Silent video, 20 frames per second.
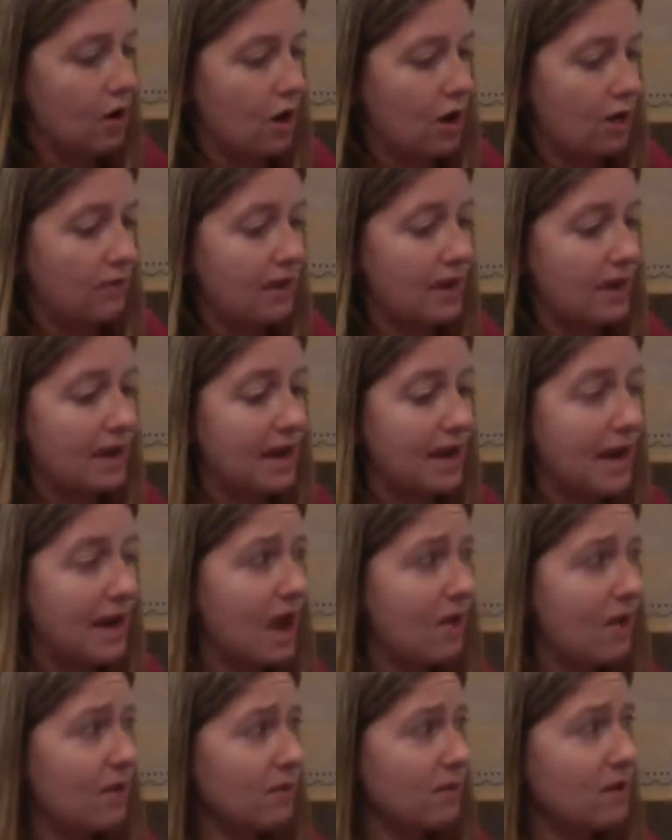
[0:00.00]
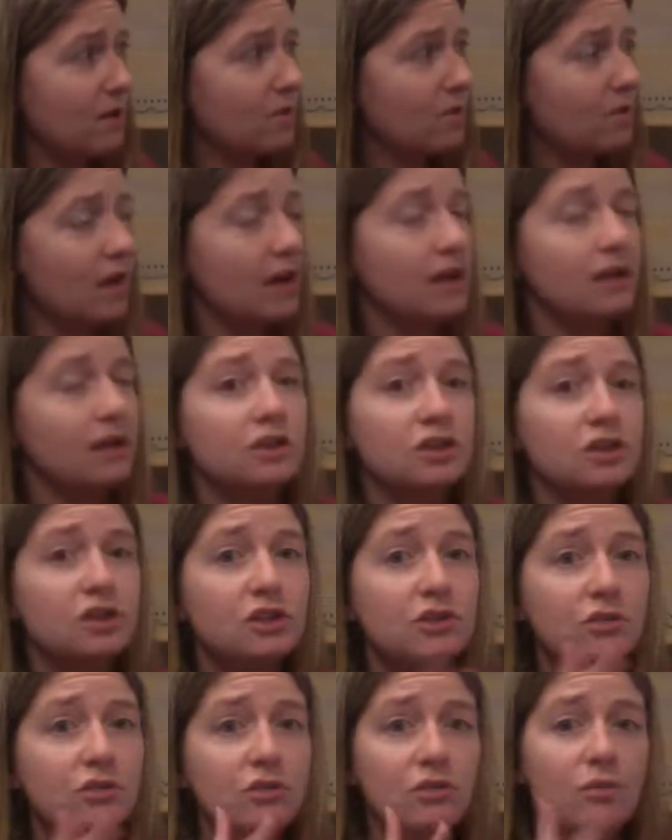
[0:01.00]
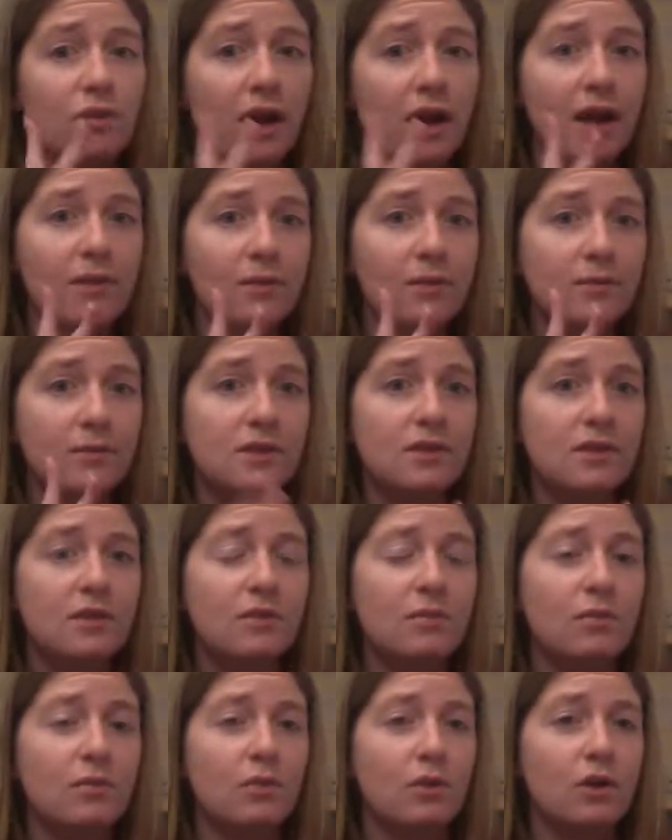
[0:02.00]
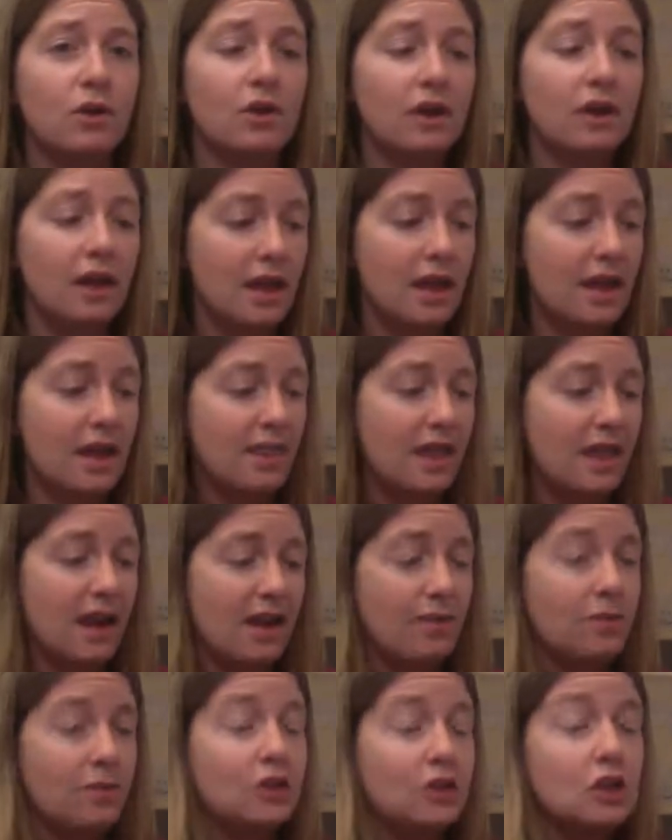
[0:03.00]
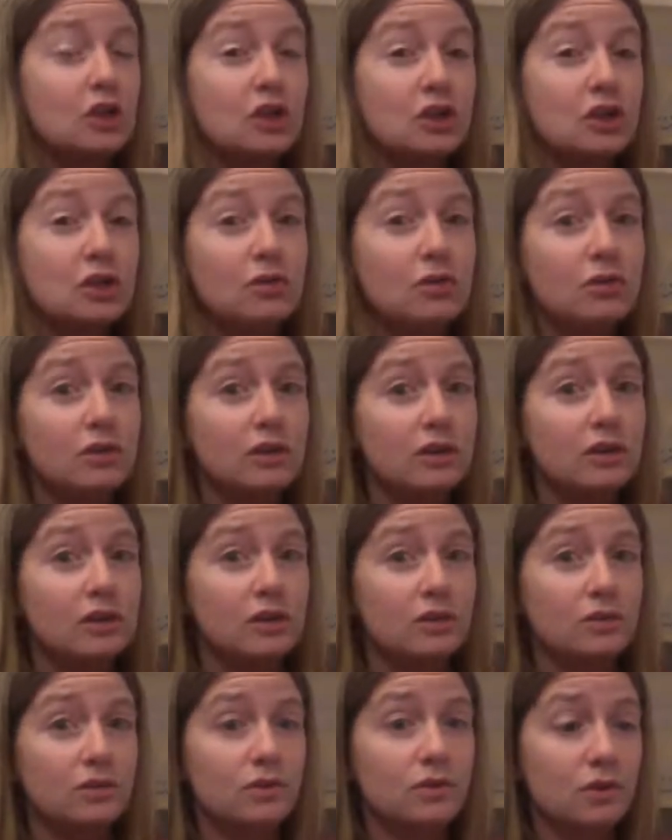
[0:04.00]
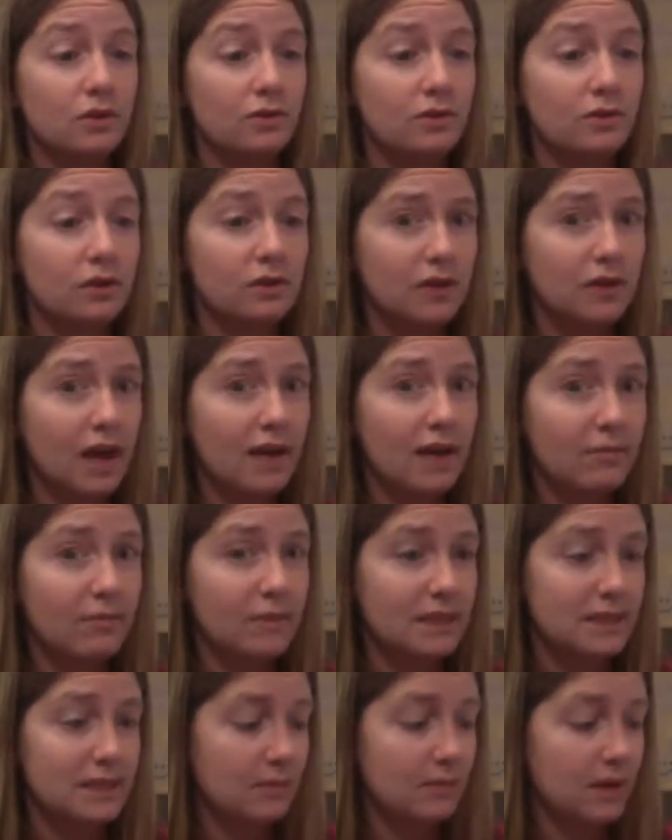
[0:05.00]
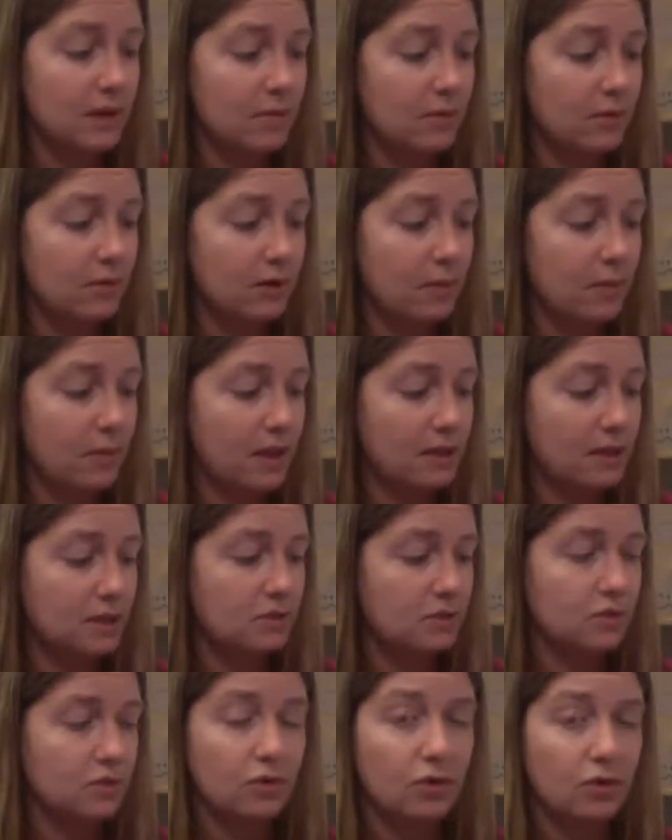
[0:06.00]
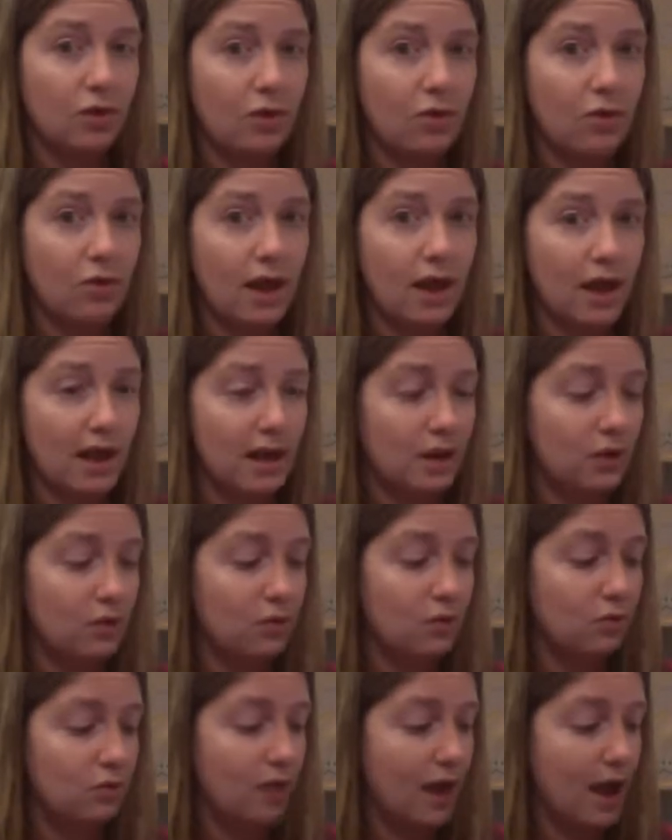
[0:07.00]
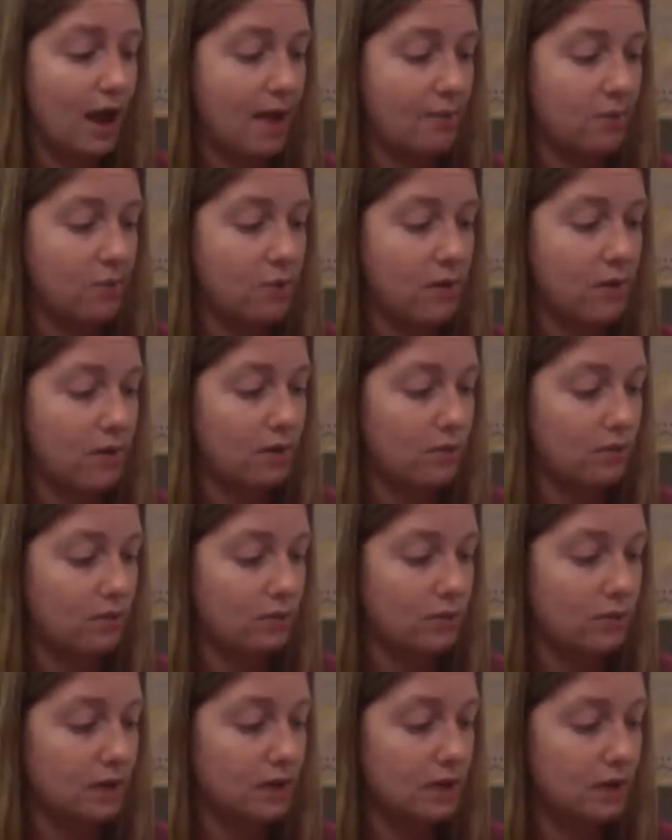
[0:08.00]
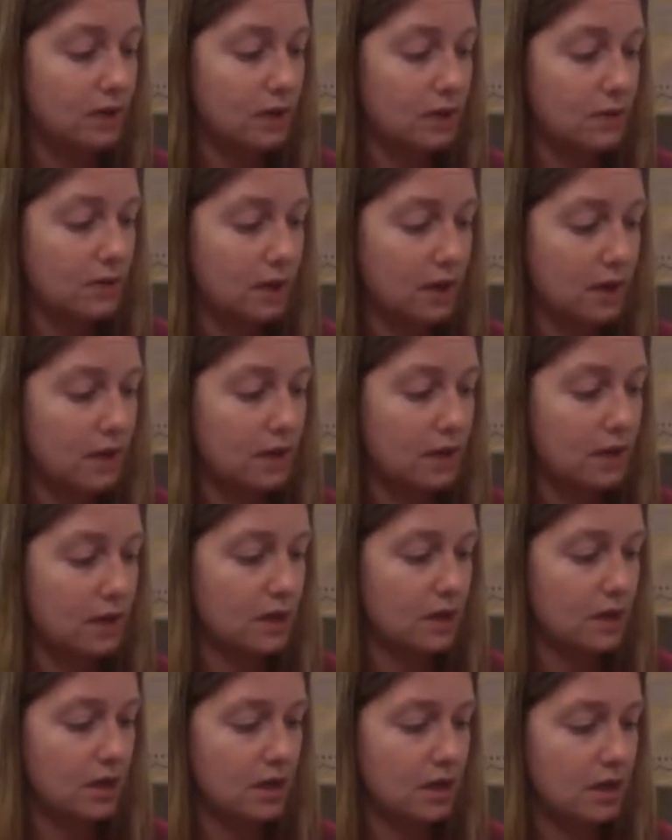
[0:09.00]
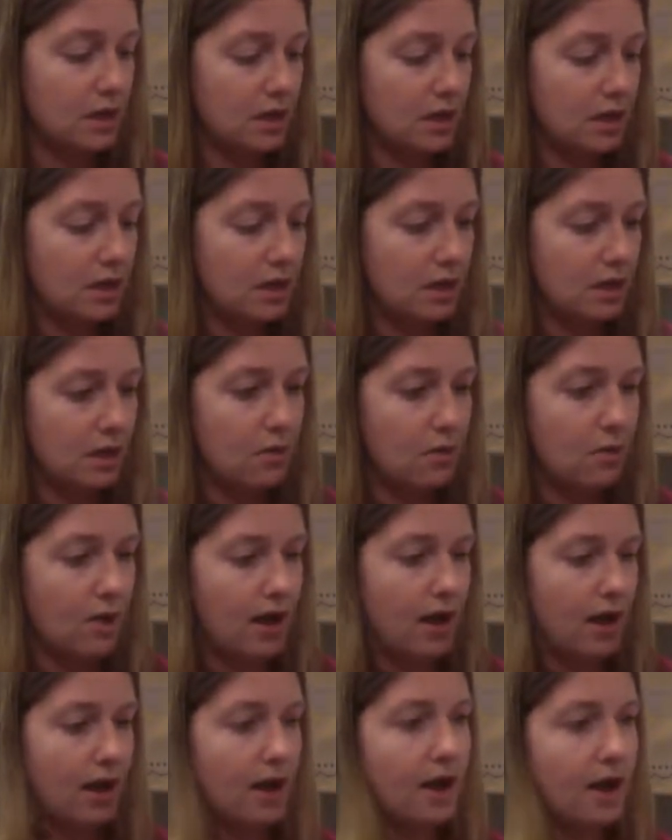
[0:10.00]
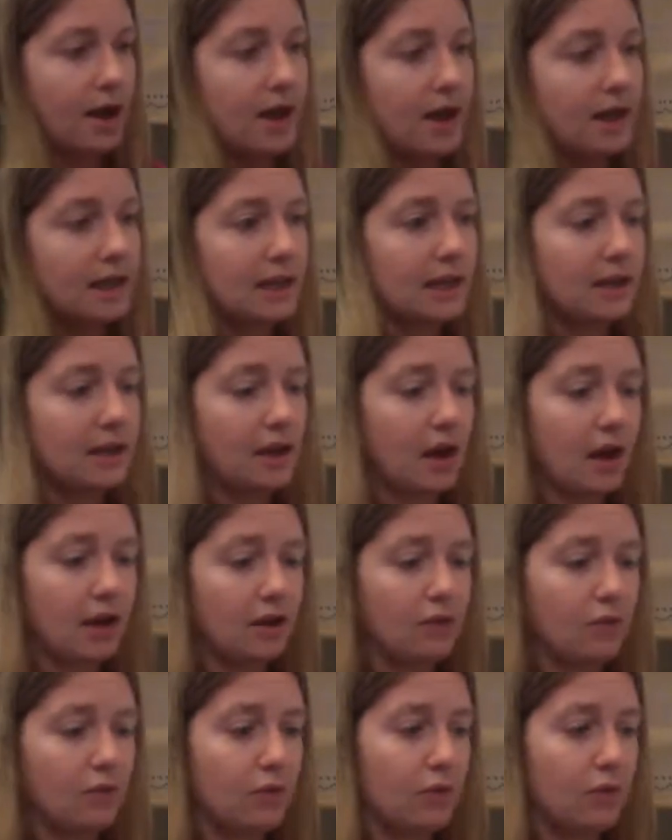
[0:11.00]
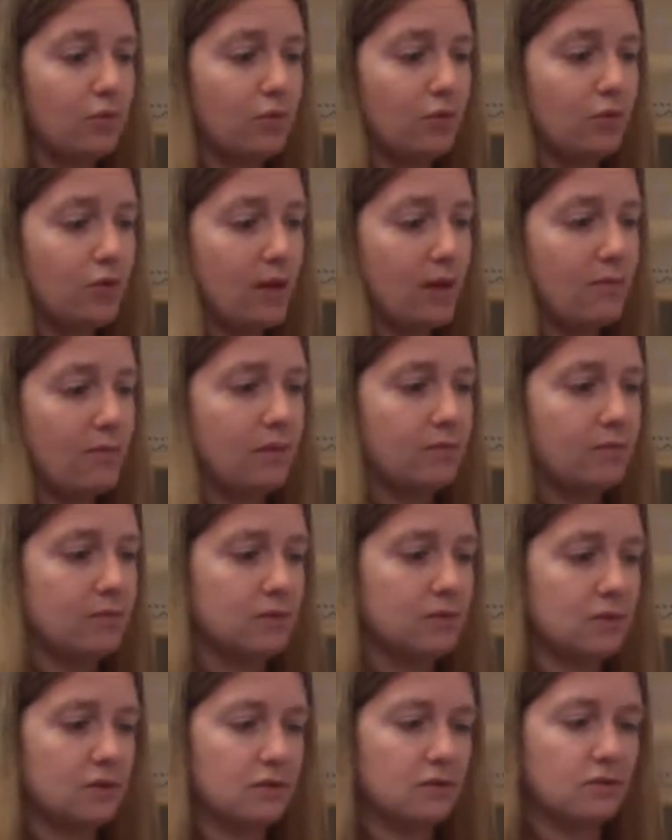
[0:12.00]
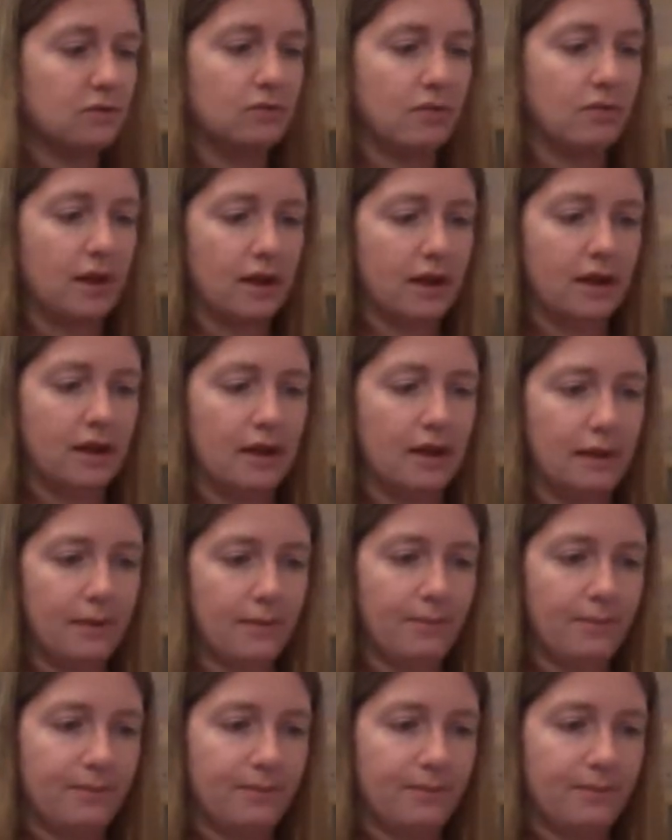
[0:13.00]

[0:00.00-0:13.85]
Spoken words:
All right, now I'm going to write 2 problems on the board that I want you to do. So if you don't have a piece of paper and a pencil, go ahead and grab one really quick while I get your problems ready.